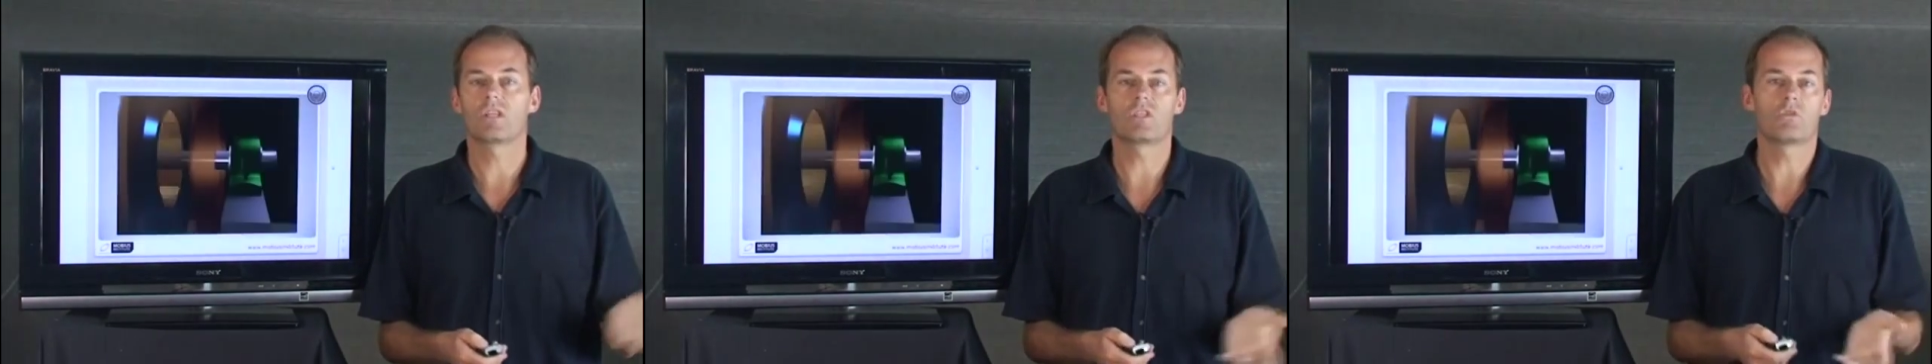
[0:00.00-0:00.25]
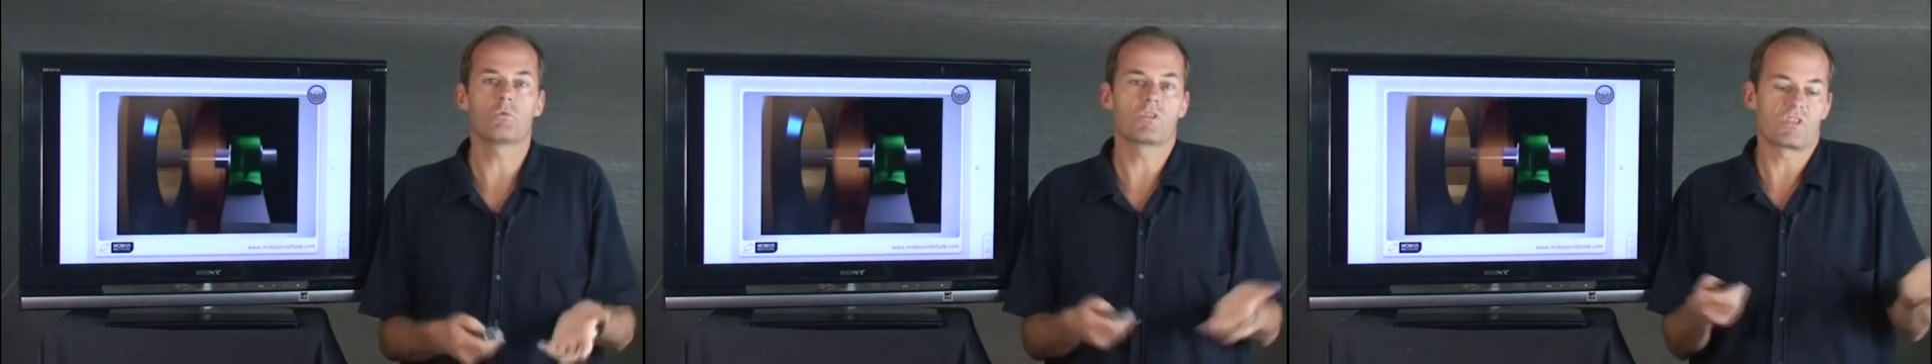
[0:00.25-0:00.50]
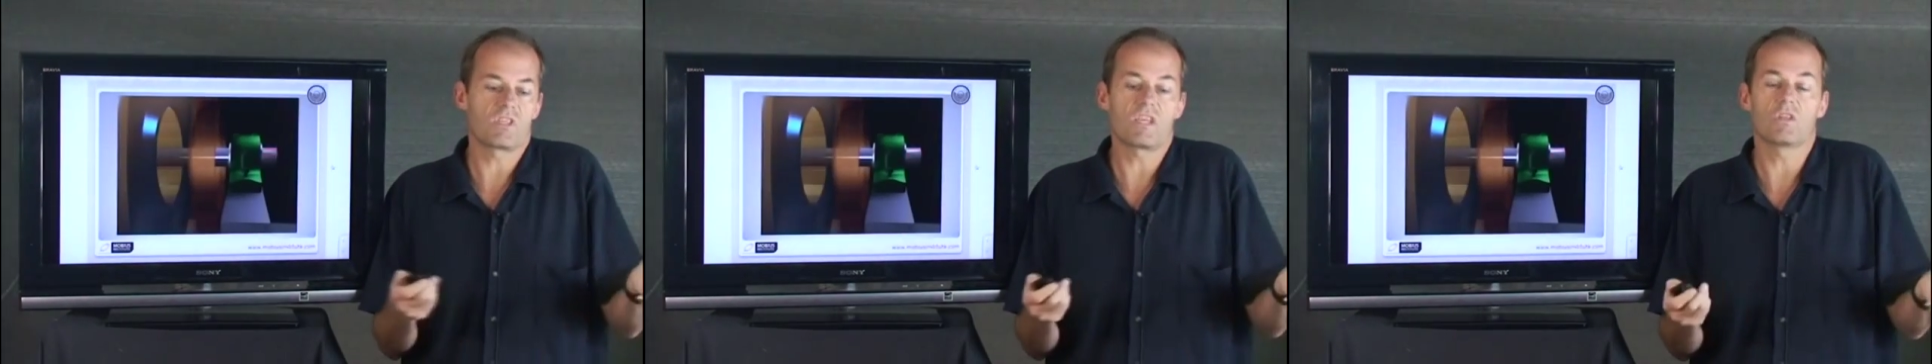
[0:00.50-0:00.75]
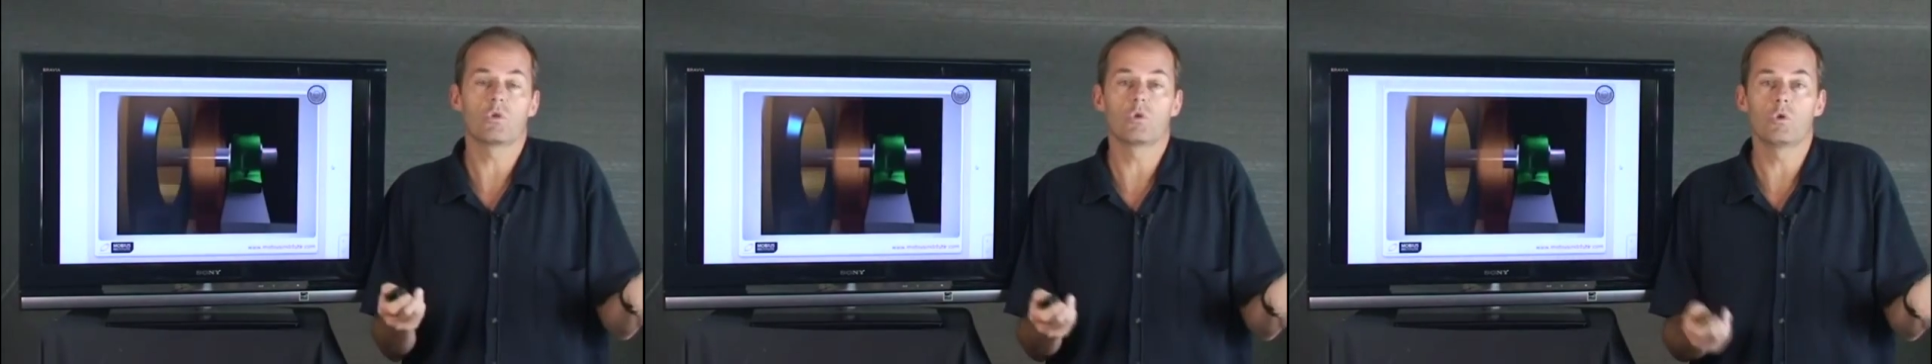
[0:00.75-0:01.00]
that you would see
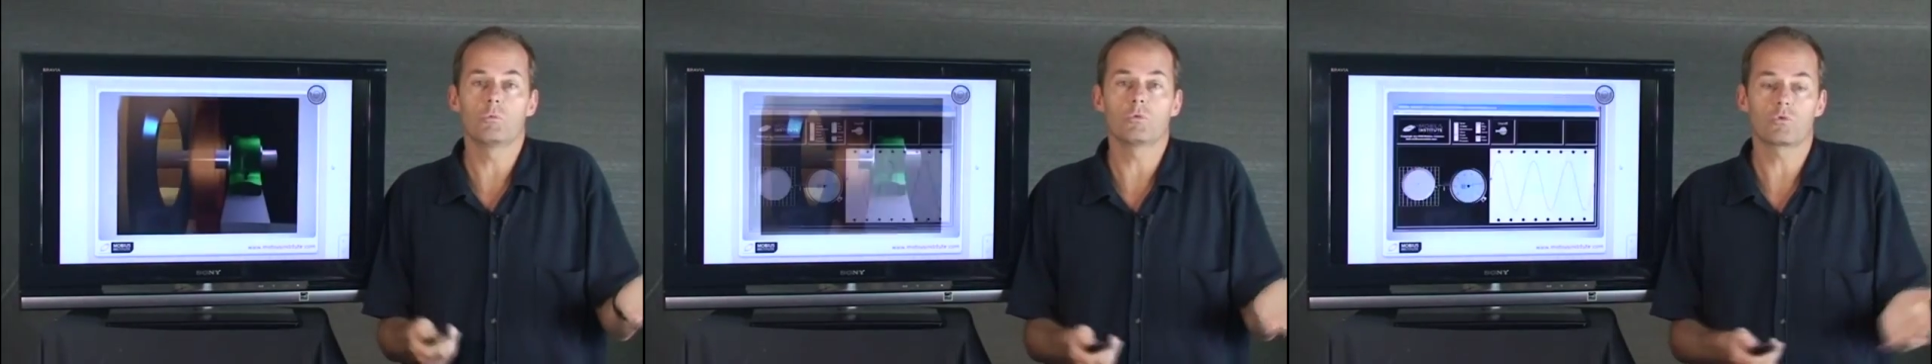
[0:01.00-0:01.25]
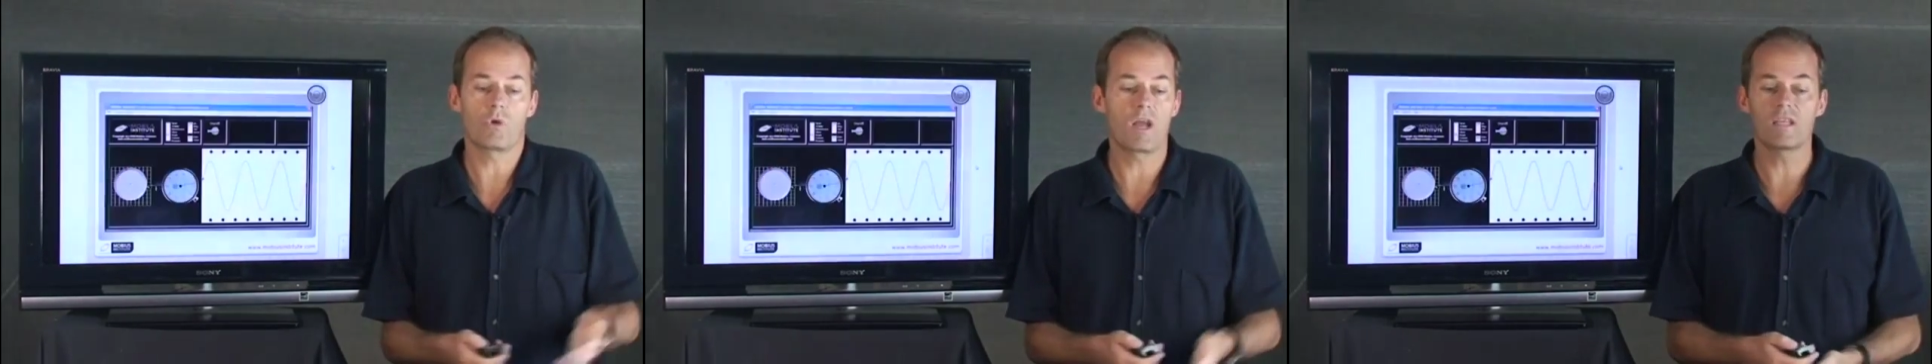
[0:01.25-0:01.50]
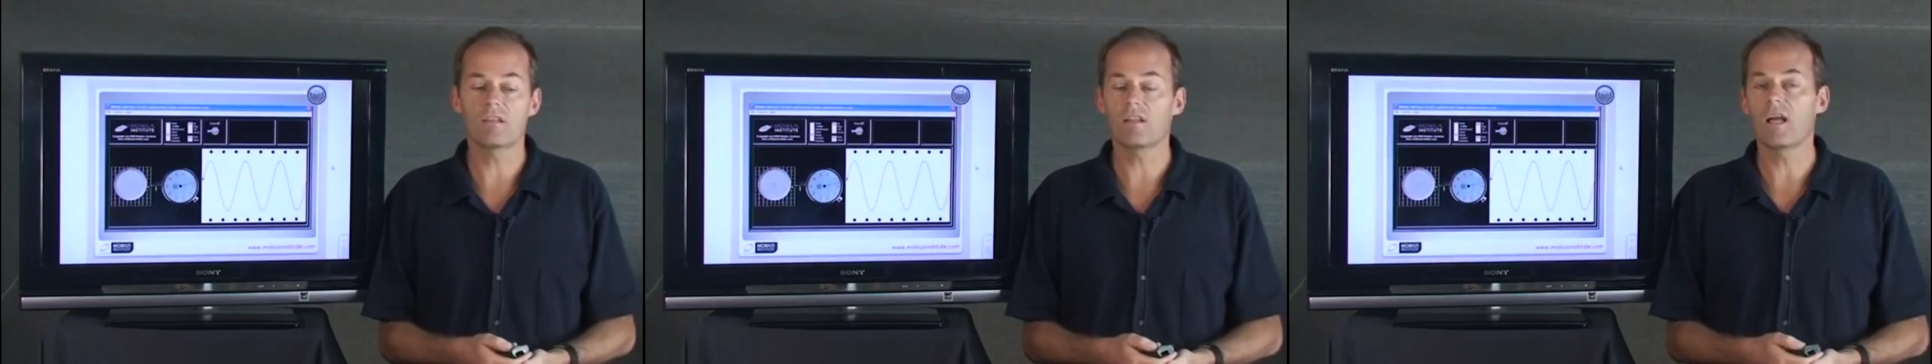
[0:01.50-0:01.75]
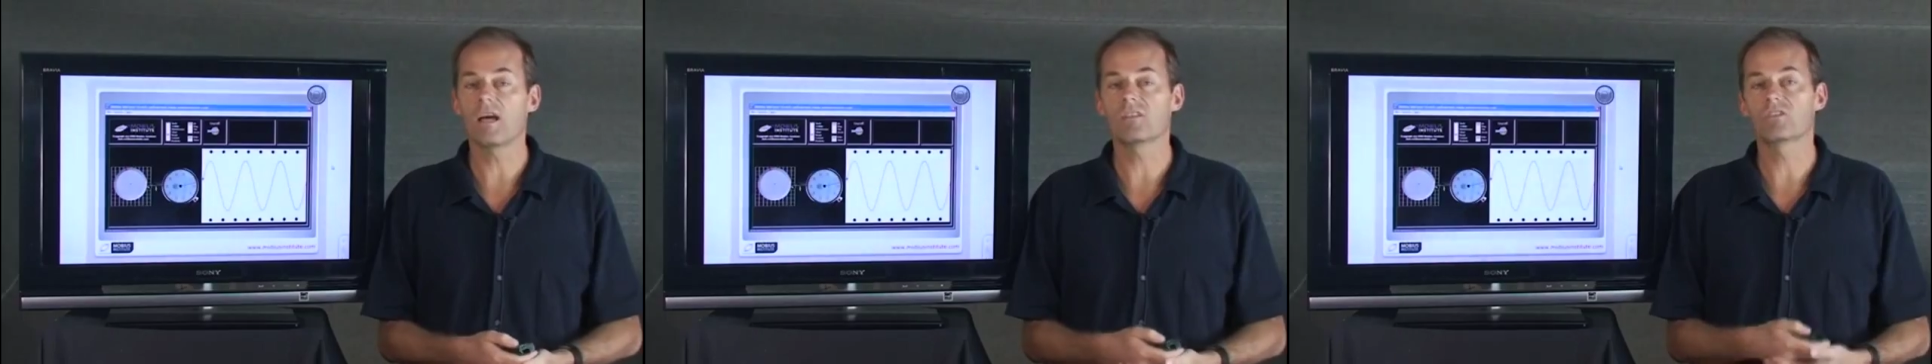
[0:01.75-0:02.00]
in a normal training
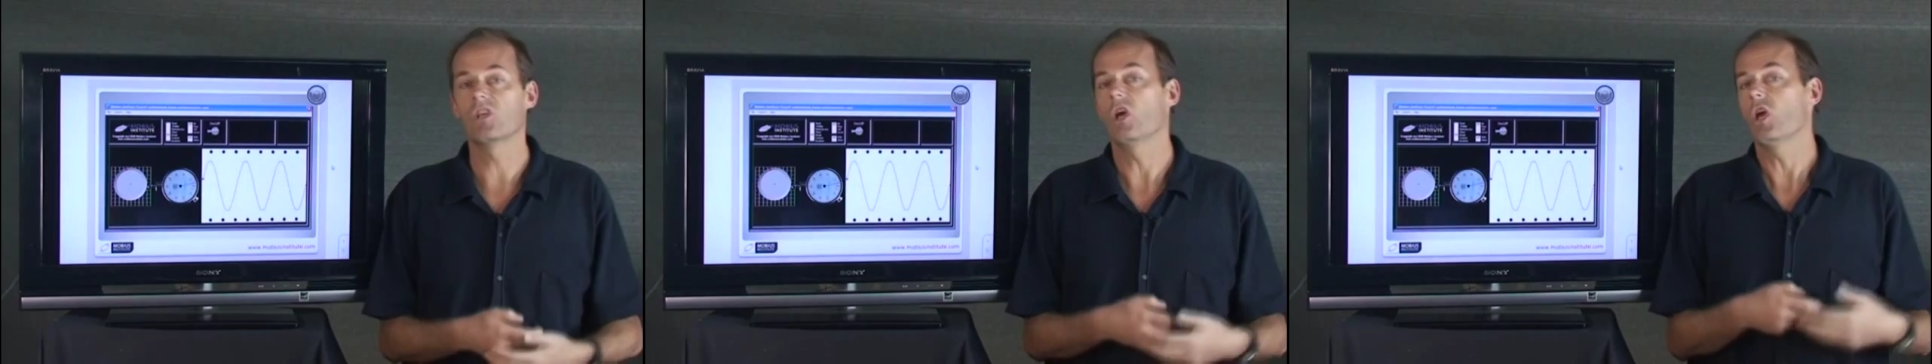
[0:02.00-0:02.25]
class.